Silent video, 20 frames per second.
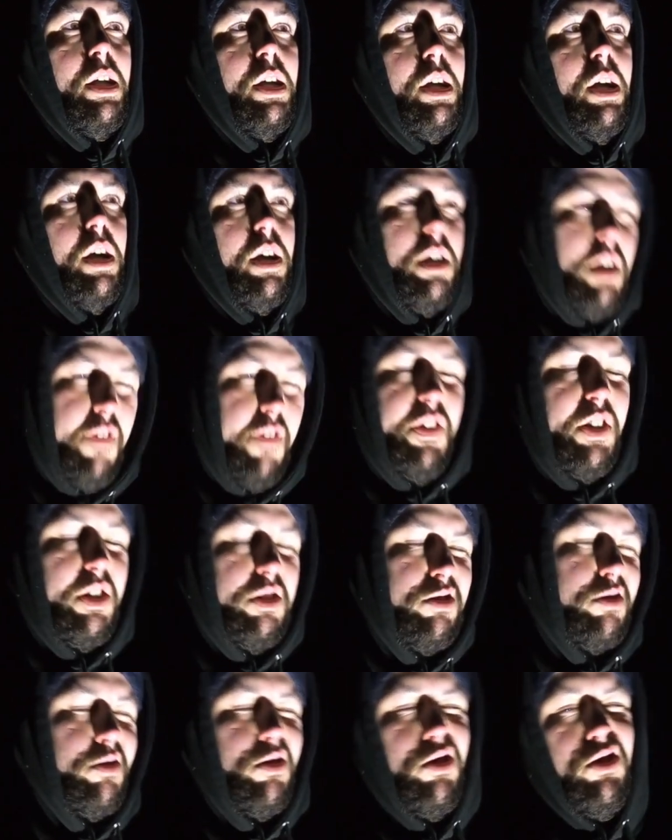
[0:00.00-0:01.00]
I think
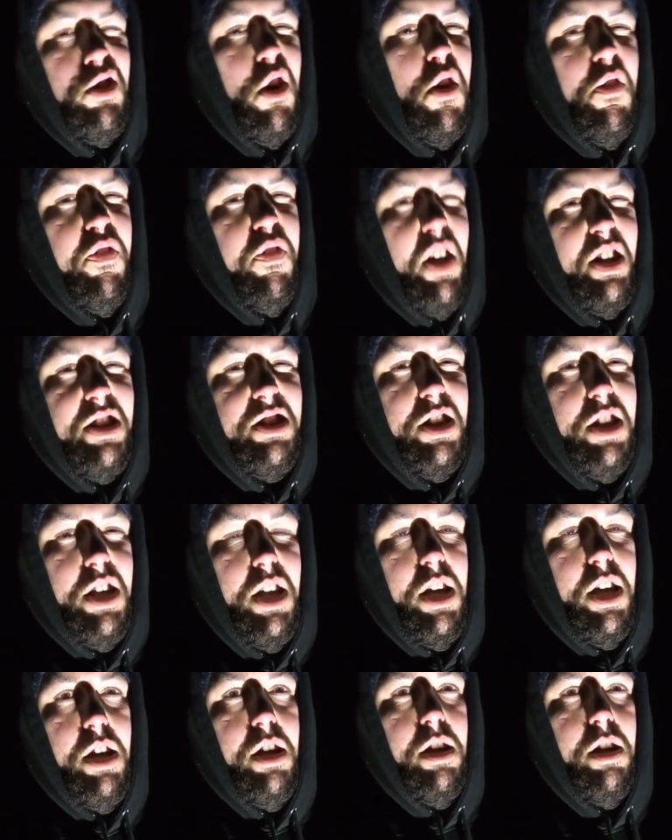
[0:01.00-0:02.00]
it's just too flat
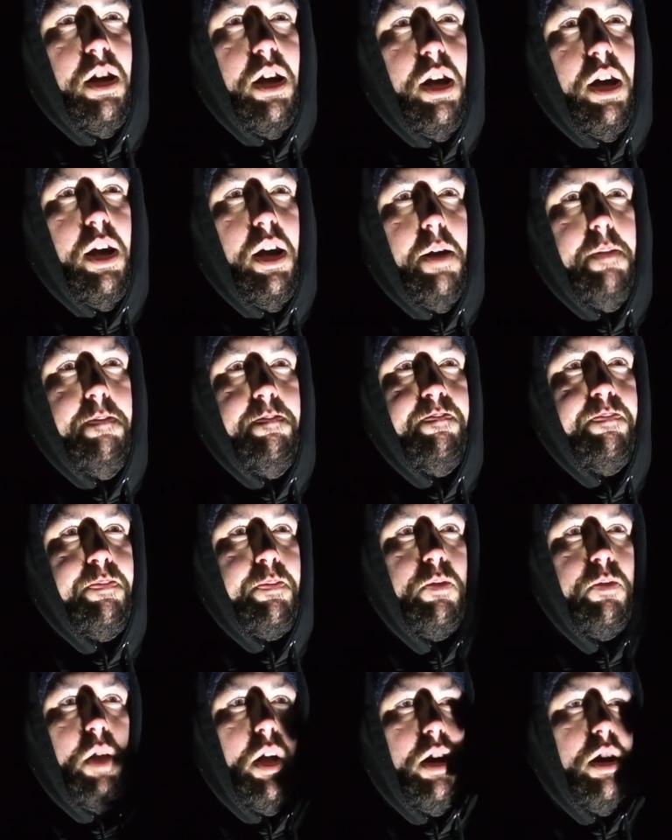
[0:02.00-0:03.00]
today.
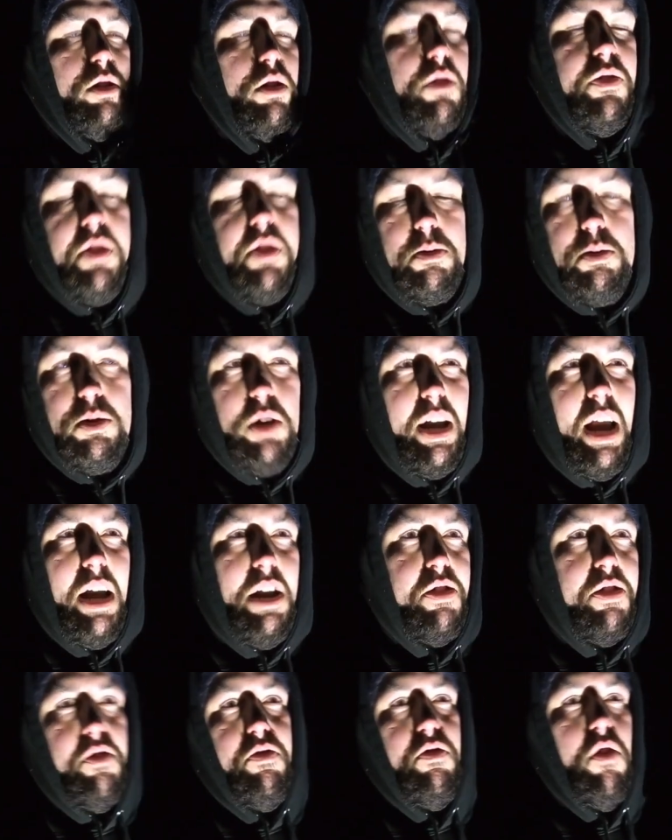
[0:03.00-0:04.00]
I don't think we've done
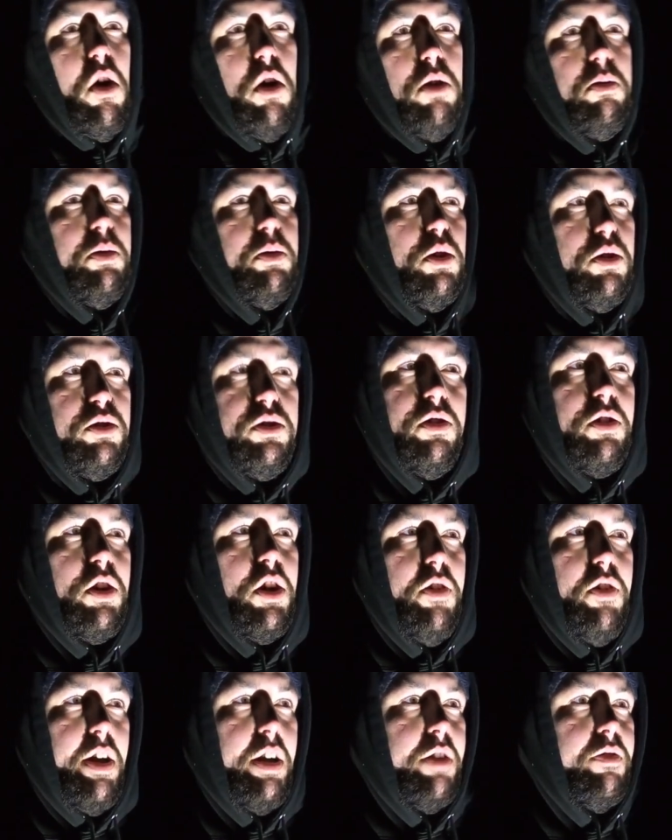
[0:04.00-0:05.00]
anything wrong. We used the
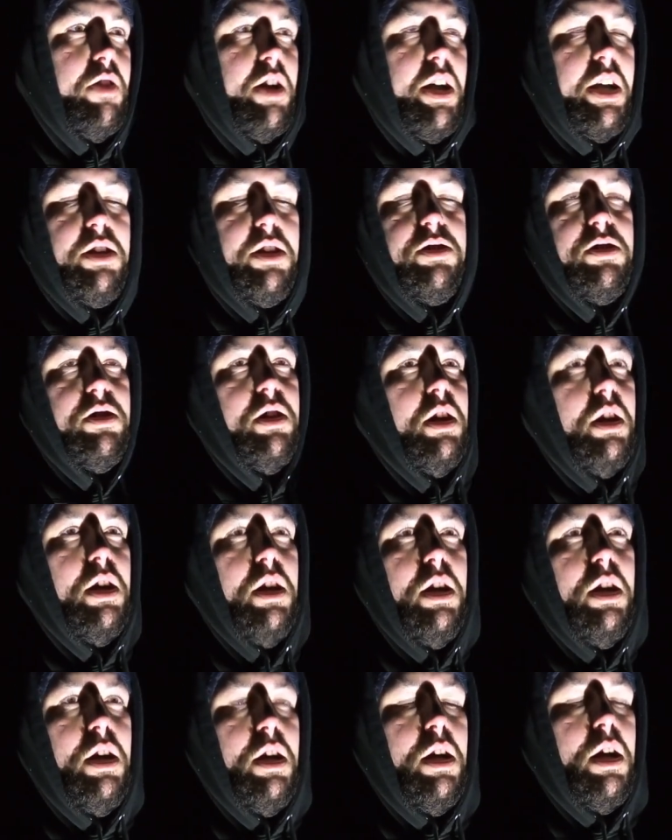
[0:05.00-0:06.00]
correct rigs,
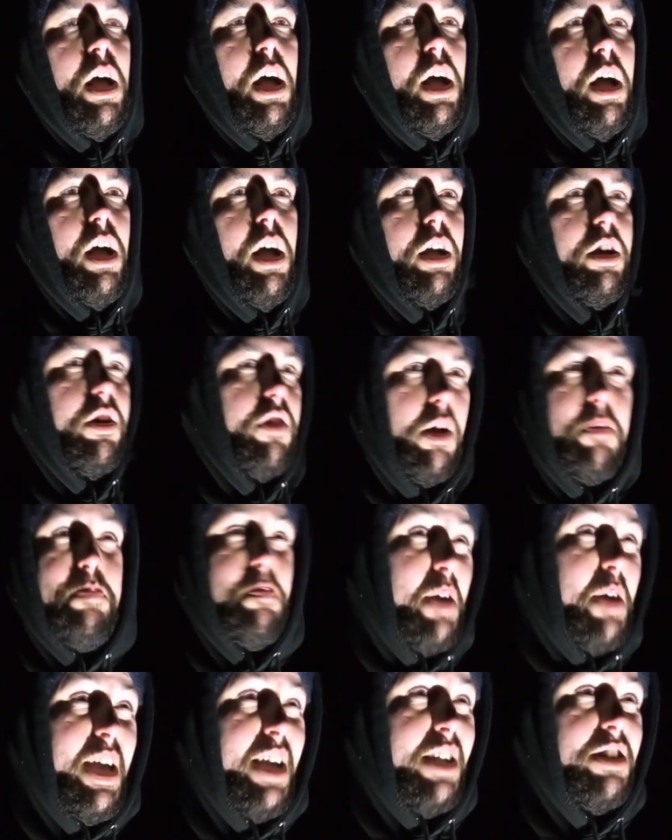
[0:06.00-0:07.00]
correct
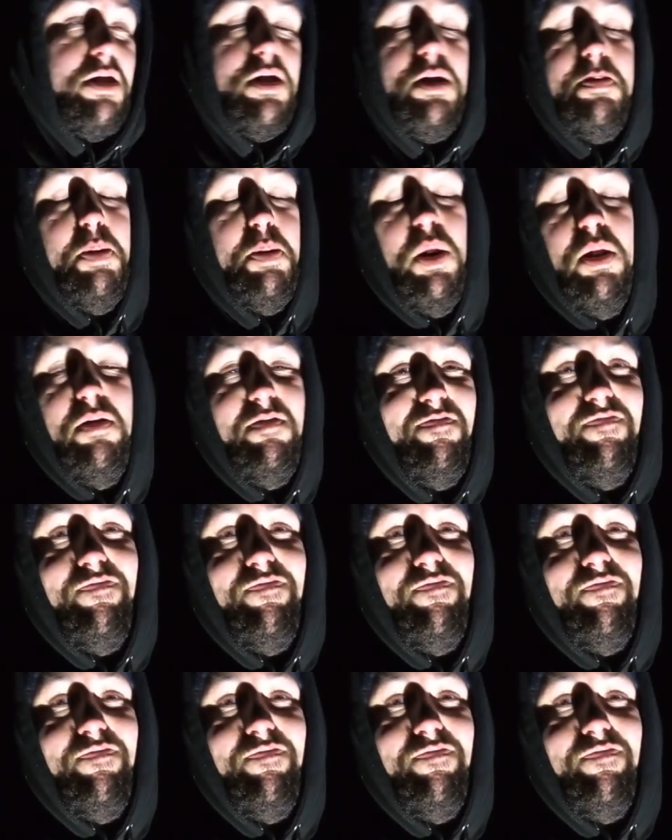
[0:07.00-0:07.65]
baits, but